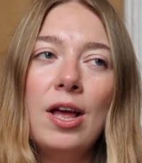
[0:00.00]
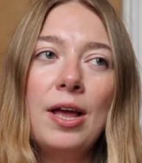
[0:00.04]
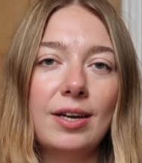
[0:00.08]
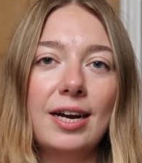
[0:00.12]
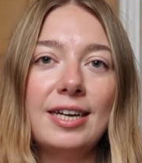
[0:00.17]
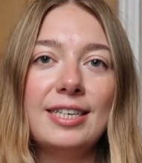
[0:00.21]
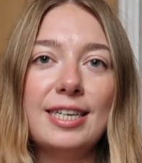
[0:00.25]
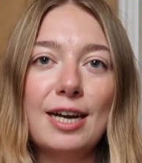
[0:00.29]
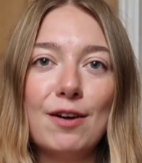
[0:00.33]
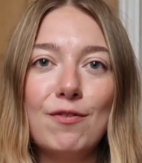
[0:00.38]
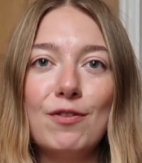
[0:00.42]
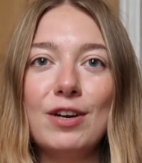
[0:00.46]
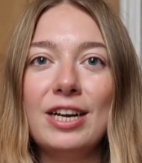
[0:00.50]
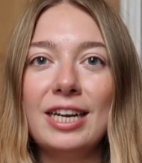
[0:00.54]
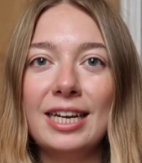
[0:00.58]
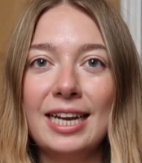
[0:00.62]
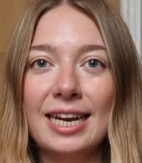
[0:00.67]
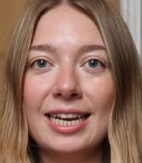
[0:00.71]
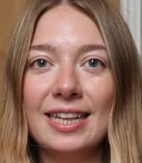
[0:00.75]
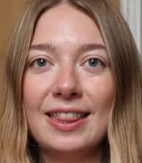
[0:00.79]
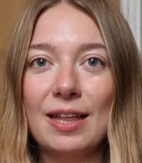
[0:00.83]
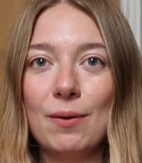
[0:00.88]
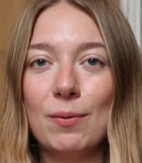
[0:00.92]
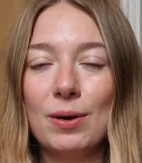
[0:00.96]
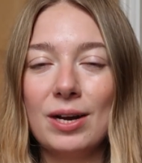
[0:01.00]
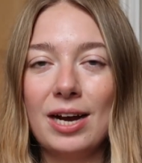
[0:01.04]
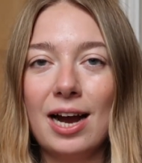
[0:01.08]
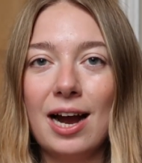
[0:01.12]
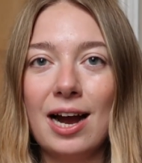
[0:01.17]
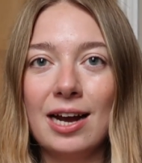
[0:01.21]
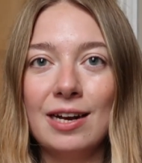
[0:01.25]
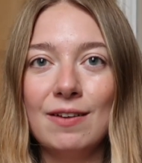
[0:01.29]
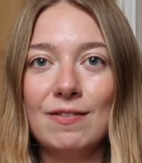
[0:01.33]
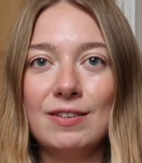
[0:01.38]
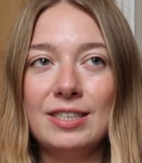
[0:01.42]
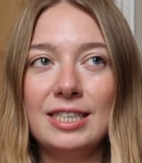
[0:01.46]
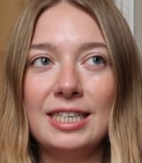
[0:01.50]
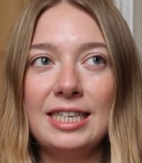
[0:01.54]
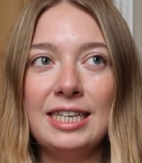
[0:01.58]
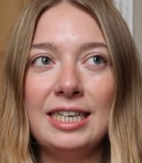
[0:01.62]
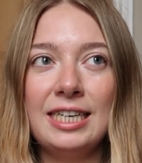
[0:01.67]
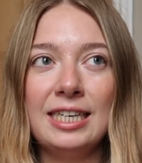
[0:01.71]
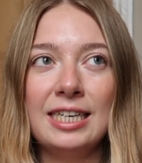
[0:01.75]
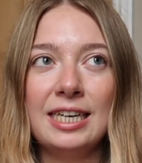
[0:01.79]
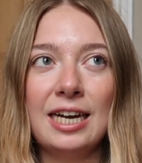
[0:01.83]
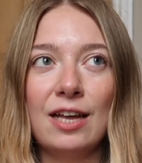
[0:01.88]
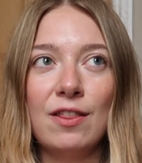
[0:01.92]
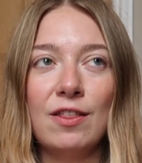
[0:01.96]
I definitely like that we're kind of
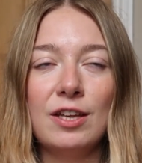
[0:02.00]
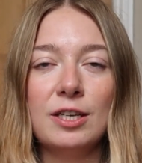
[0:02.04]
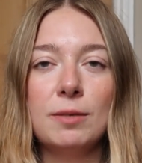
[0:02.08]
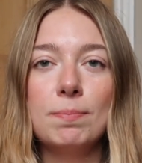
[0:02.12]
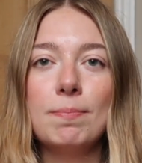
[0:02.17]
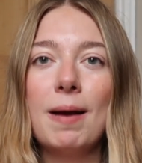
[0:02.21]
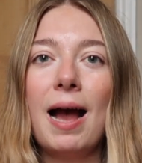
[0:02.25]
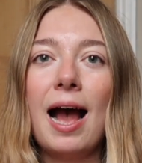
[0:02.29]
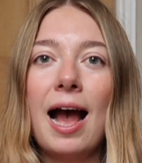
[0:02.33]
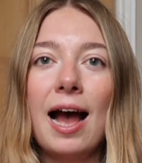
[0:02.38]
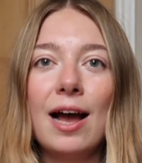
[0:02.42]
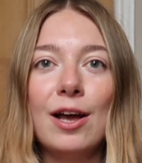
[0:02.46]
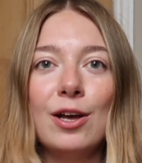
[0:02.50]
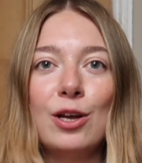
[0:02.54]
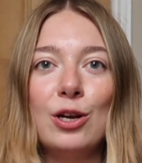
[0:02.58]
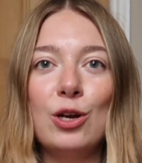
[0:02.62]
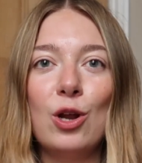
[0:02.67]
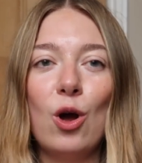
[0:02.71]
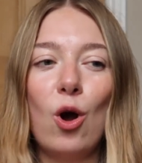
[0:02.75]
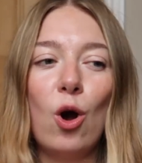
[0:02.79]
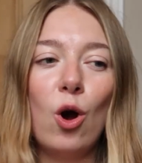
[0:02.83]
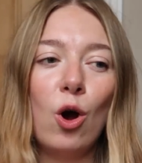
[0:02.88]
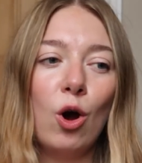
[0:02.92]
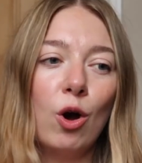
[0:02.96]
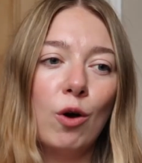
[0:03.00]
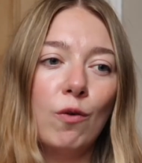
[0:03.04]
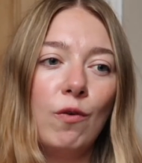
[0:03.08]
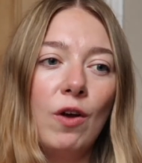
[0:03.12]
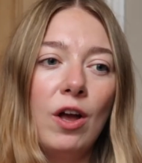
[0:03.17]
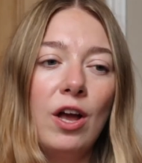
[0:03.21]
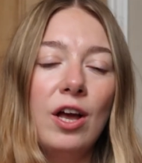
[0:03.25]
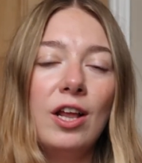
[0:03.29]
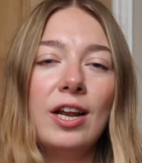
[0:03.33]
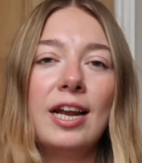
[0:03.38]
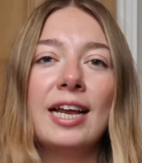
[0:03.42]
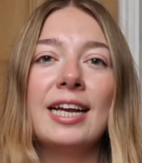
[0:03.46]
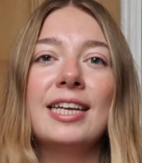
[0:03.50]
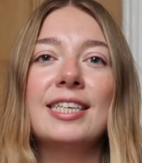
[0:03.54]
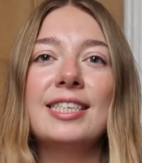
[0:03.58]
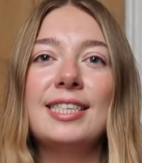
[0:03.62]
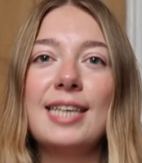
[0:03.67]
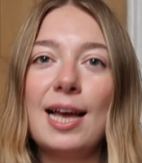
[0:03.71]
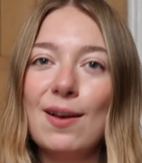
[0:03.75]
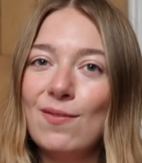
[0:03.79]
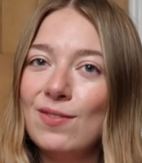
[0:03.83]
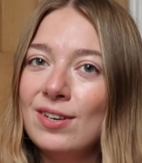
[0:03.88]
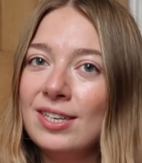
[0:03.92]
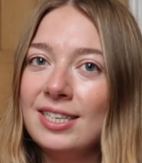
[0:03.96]
seeing this pattern of like
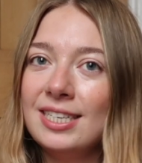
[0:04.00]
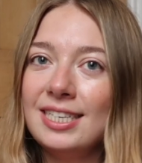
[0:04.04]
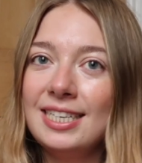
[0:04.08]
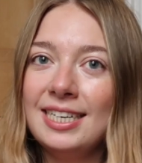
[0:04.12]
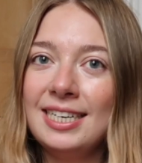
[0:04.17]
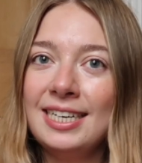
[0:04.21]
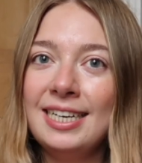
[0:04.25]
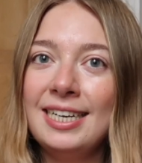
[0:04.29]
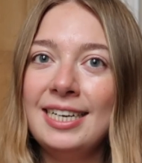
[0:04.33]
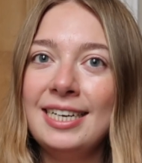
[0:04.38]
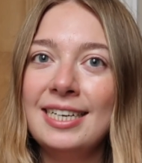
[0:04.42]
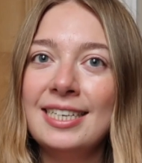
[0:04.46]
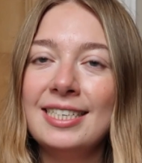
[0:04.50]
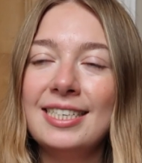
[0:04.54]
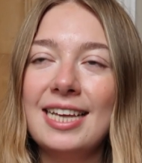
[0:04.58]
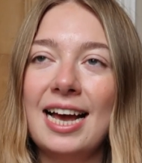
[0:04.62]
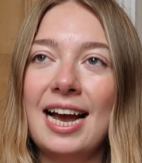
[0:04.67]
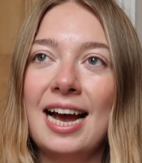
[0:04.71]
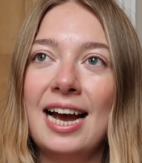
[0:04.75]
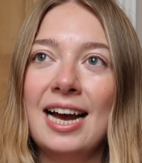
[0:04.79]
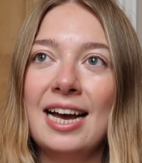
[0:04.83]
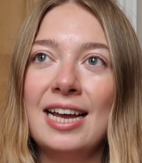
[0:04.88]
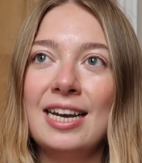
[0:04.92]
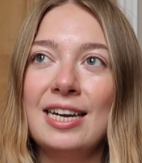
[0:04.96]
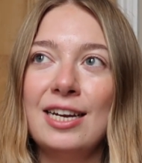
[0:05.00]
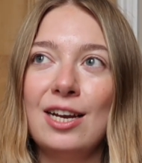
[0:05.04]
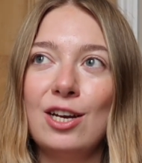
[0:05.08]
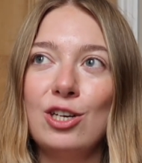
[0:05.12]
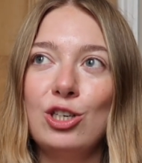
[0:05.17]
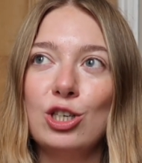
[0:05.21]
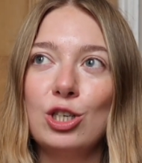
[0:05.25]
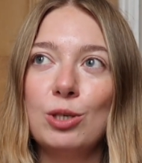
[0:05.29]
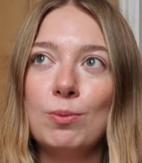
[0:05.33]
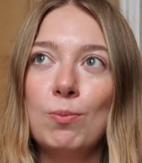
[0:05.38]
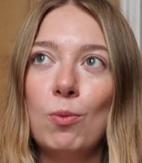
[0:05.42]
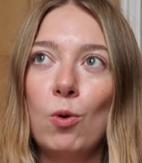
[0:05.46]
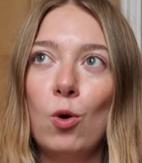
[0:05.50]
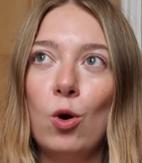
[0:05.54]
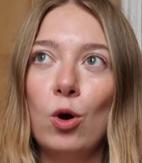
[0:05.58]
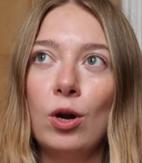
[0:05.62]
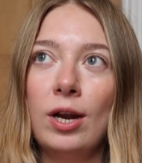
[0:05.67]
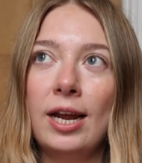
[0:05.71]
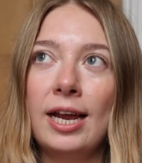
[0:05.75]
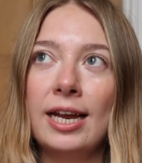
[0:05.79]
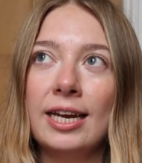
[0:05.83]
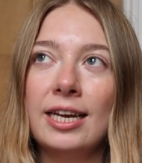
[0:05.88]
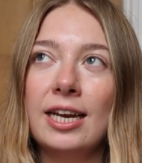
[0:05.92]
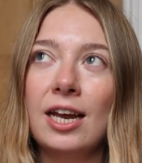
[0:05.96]
70s and just more
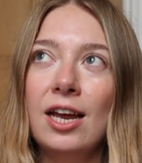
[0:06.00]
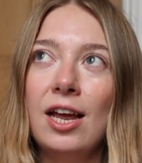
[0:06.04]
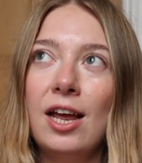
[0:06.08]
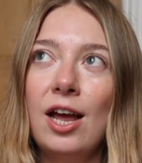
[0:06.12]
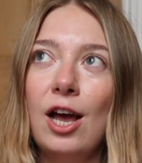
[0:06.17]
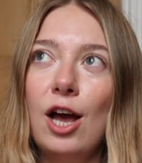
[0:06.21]
like